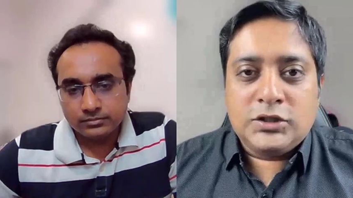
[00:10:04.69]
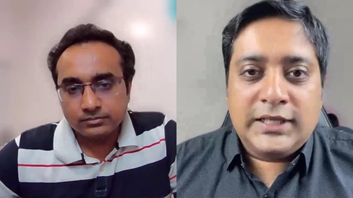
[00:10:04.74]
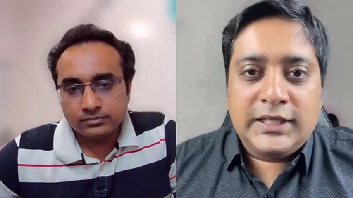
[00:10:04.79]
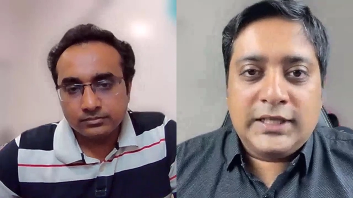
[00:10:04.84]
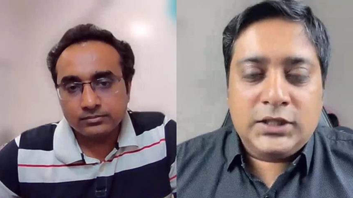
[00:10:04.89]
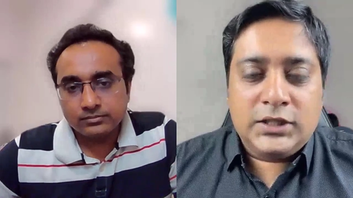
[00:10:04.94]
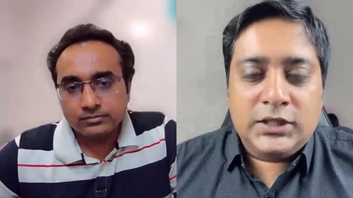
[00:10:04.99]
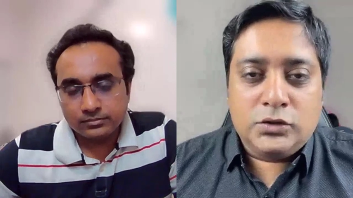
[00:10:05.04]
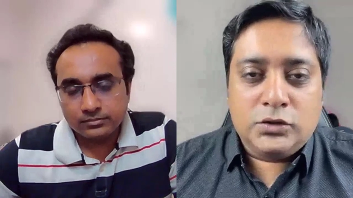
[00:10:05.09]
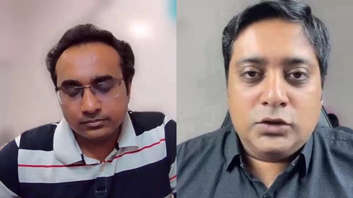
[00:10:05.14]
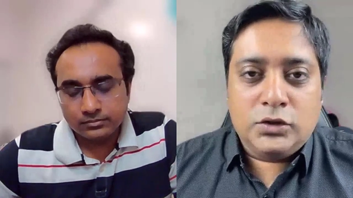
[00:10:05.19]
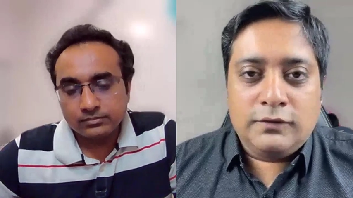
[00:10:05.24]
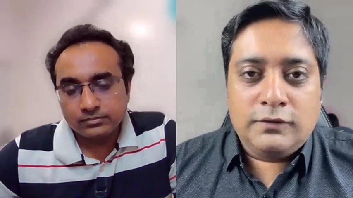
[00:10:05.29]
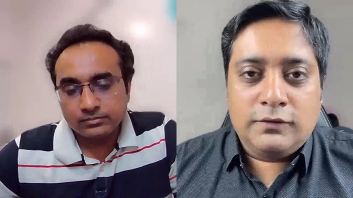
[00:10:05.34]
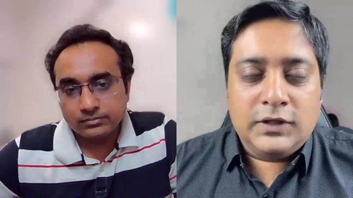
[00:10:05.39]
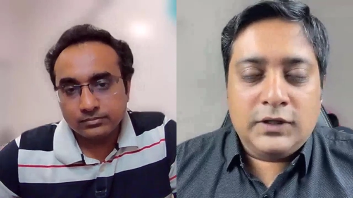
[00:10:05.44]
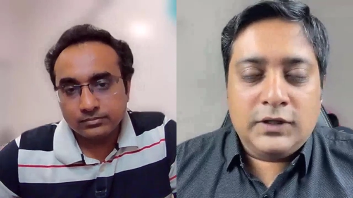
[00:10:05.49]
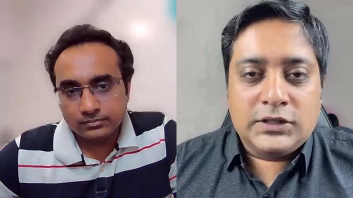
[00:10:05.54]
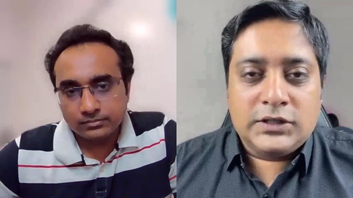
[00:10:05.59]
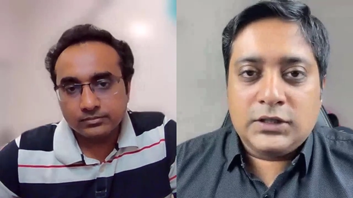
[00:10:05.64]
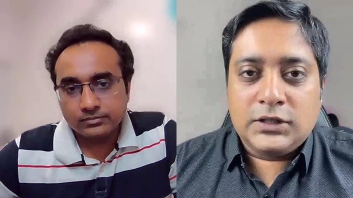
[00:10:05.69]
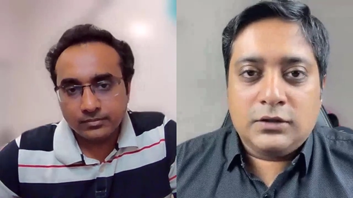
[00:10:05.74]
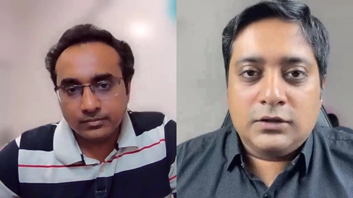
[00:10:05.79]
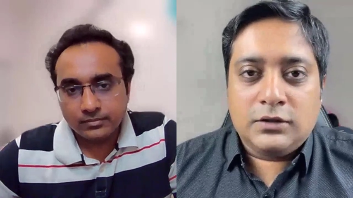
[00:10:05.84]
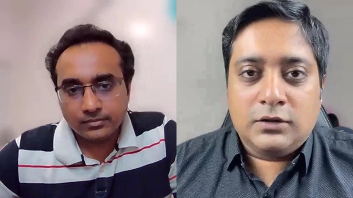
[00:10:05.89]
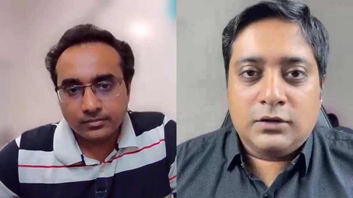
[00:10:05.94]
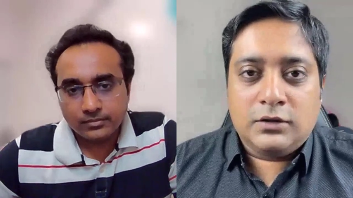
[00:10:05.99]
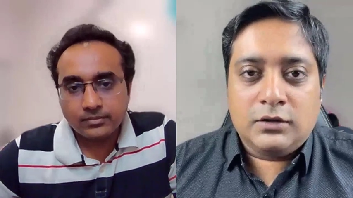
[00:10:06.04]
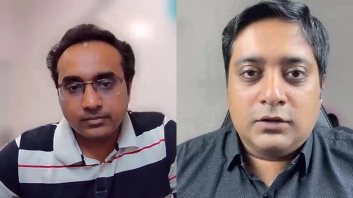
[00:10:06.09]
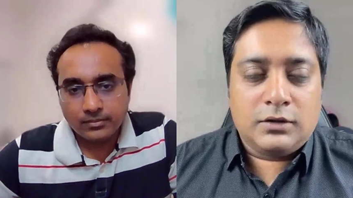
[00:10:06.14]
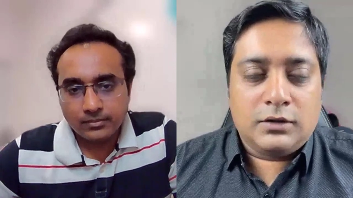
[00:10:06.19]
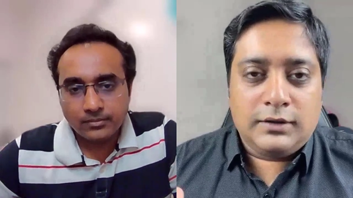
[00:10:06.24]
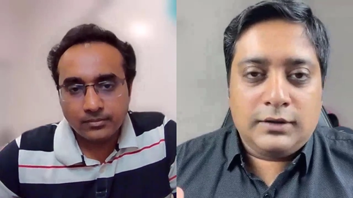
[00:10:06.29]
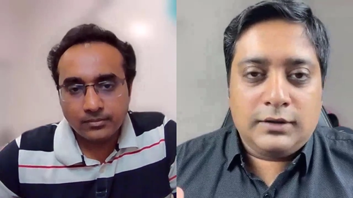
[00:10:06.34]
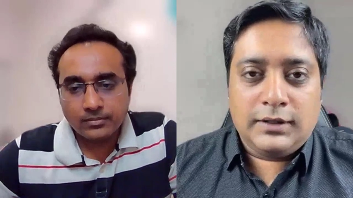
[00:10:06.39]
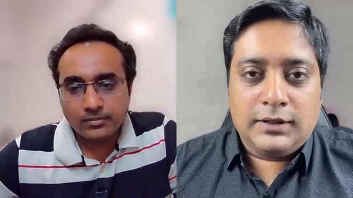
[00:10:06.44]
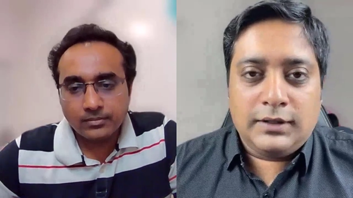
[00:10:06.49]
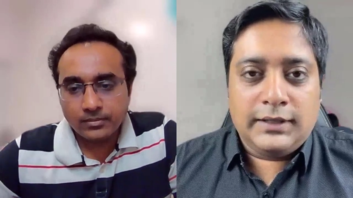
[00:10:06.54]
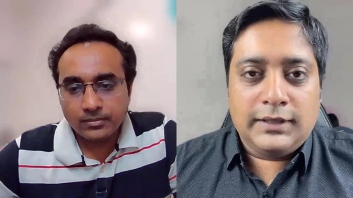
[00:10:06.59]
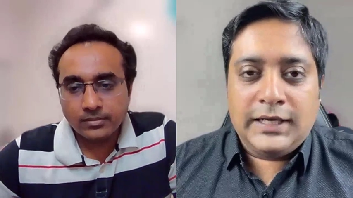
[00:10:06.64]
Speaker 1: also send to your functional
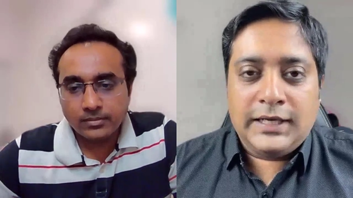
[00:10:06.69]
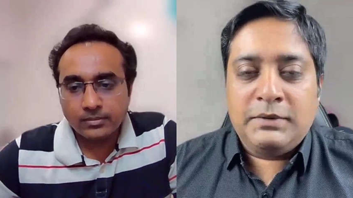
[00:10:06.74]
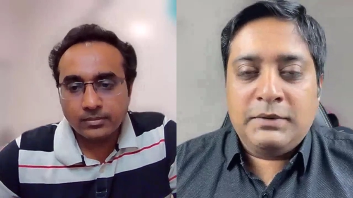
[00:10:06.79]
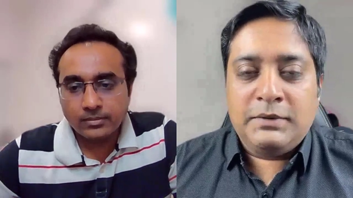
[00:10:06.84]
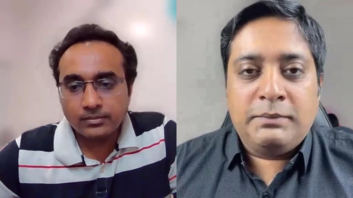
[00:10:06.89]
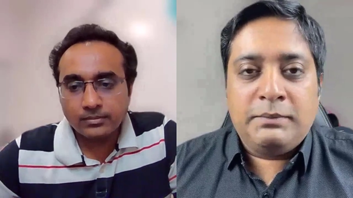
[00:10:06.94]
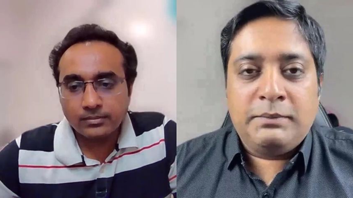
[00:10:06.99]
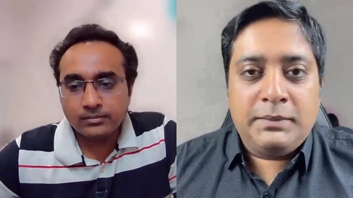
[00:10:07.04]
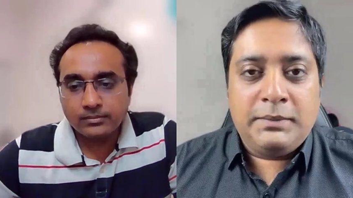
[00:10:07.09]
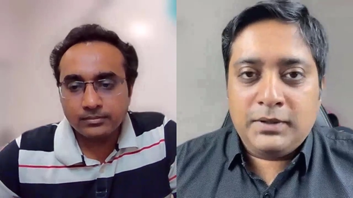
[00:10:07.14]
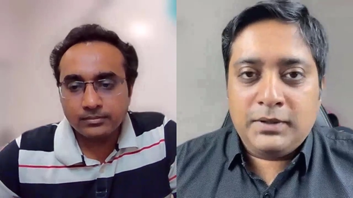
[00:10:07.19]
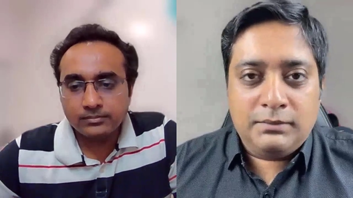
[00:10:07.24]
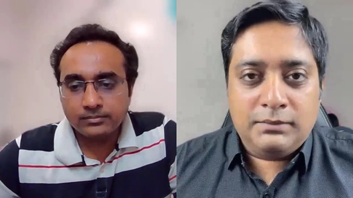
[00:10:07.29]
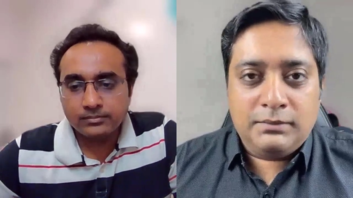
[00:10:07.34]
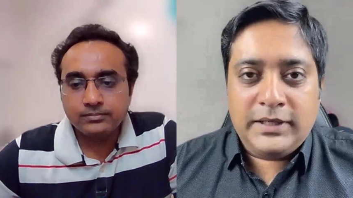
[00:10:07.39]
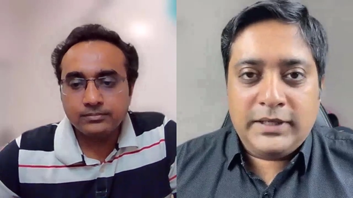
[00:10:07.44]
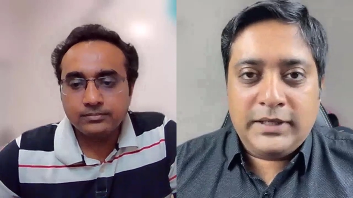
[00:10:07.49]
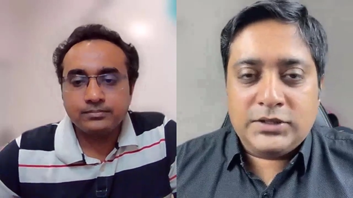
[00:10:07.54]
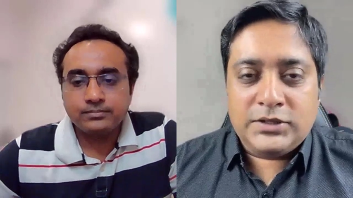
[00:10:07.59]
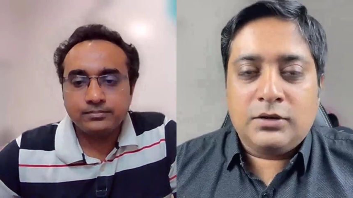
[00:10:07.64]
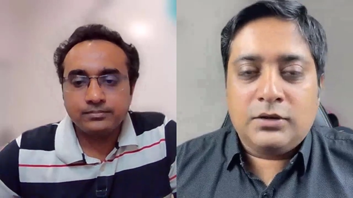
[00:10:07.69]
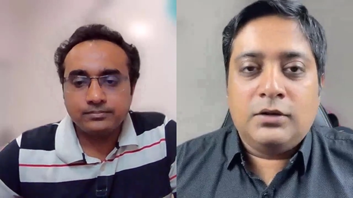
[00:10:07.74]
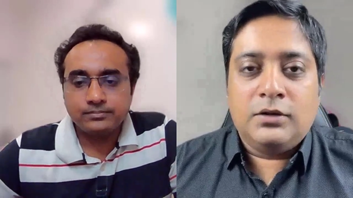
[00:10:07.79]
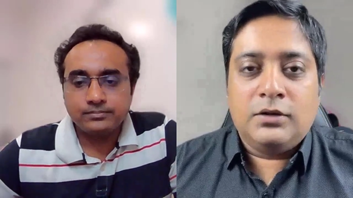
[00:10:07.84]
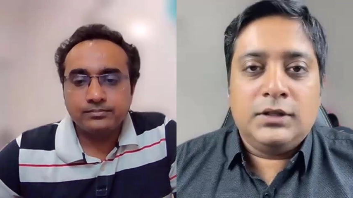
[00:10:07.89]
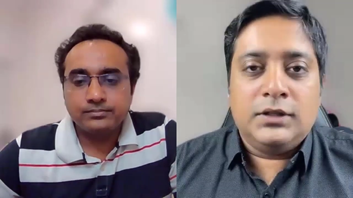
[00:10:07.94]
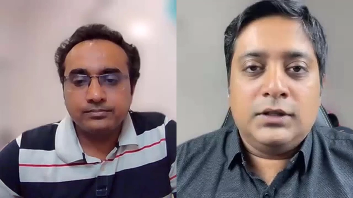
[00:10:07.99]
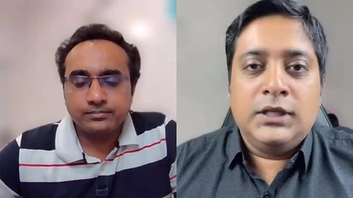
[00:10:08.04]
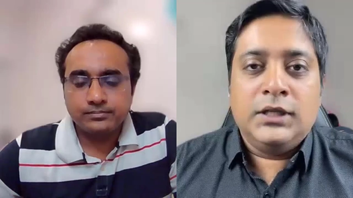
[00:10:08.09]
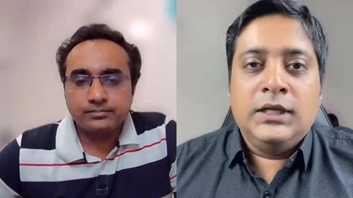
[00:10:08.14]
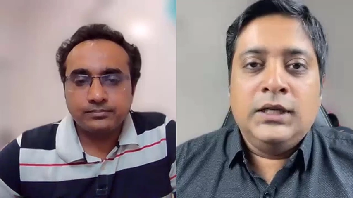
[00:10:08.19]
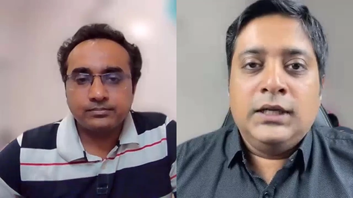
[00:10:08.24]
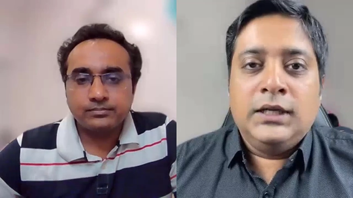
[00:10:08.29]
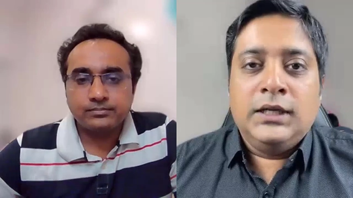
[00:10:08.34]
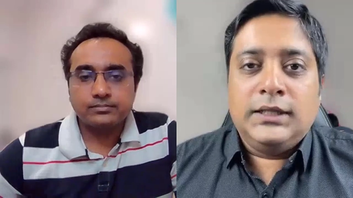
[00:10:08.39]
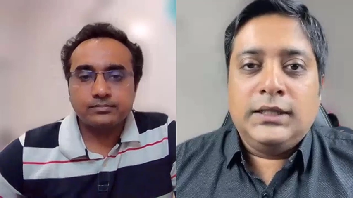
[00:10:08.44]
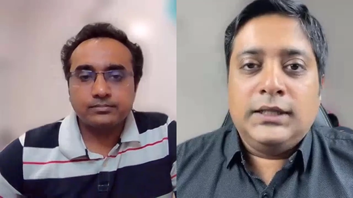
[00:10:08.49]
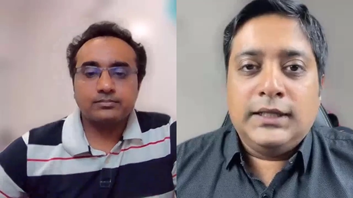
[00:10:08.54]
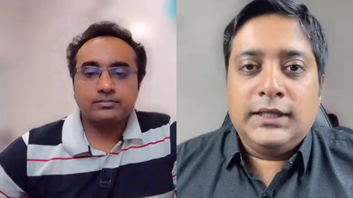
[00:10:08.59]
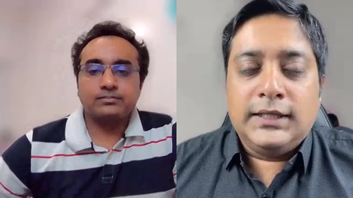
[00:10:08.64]
or uh, admin people based on
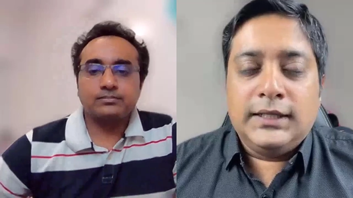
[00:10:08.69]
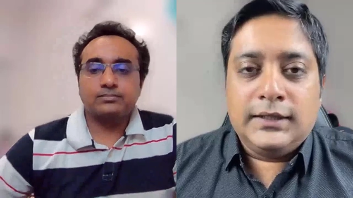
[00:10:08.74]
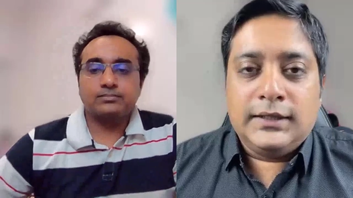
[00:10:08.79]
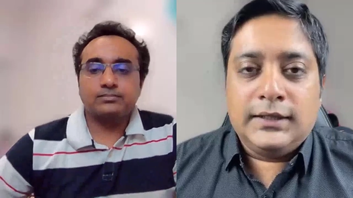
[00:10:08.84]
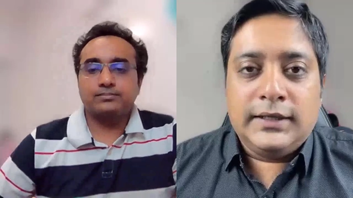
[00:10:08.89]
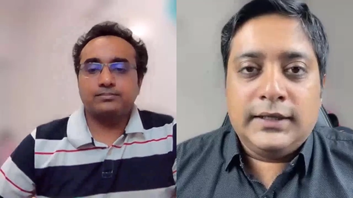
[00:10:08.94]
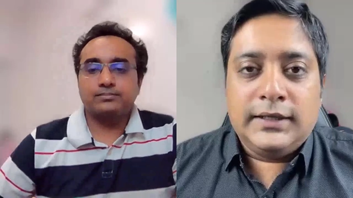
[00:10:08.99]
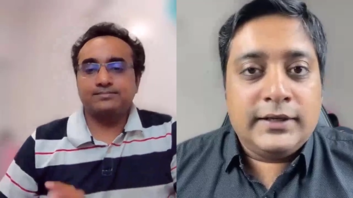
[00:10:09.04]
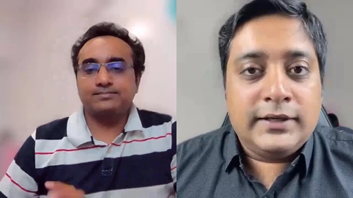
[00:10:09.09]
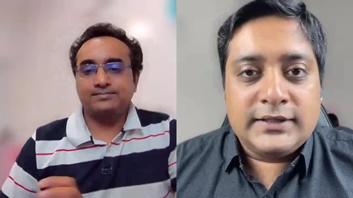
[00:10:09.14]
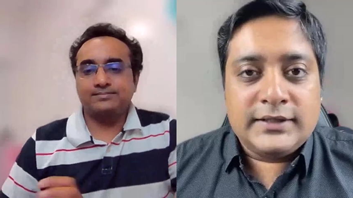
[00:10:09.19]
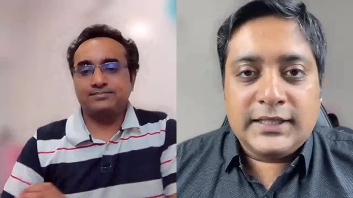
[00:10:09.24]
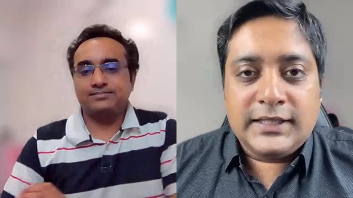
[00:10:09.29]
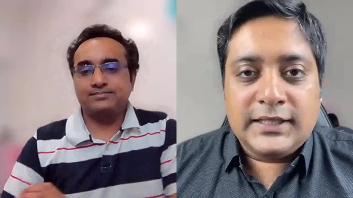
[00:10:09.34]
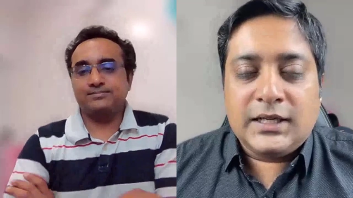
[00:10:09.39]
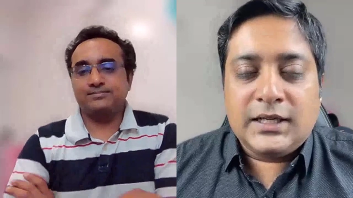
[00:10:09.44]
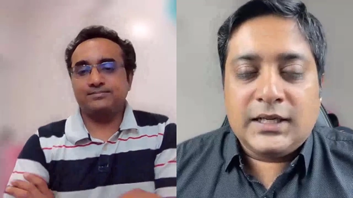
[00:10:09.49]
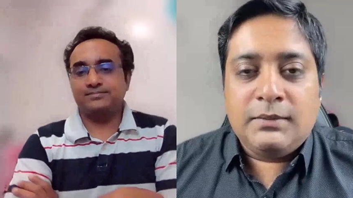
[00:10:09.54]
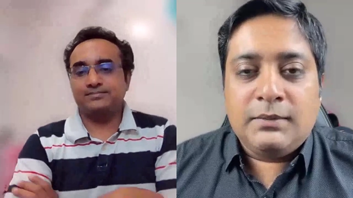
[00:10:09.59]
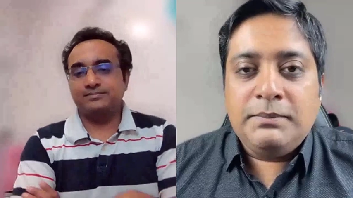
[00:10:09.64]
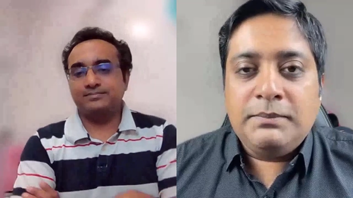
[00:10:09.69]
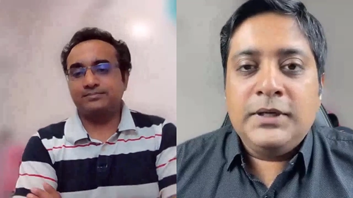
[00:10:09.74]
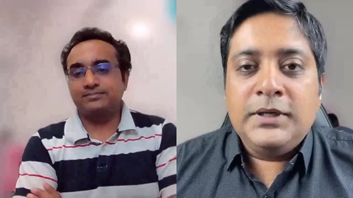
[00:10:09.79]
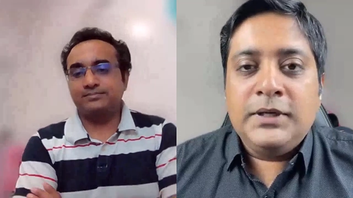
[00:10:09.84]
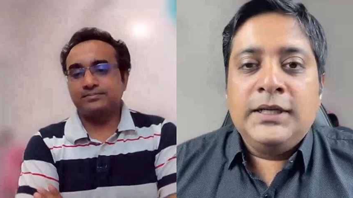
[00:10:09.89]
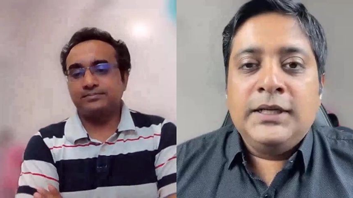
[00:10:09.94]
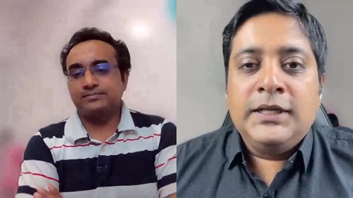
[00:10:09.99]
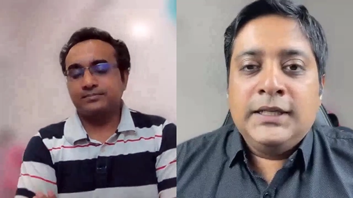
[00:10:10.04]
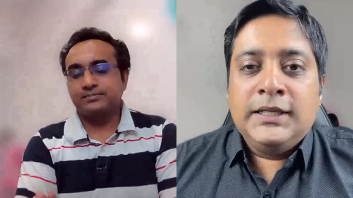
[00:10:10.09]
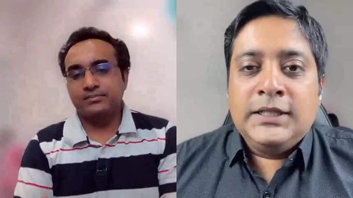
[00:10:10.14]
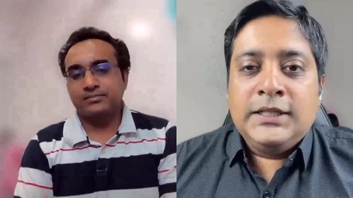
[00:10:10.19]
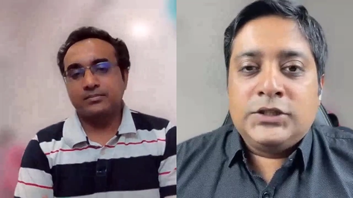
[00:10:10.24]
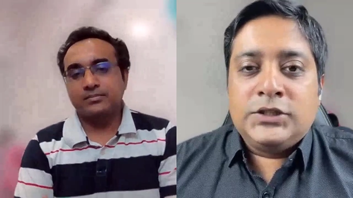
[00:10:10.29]
the, the errors that come up.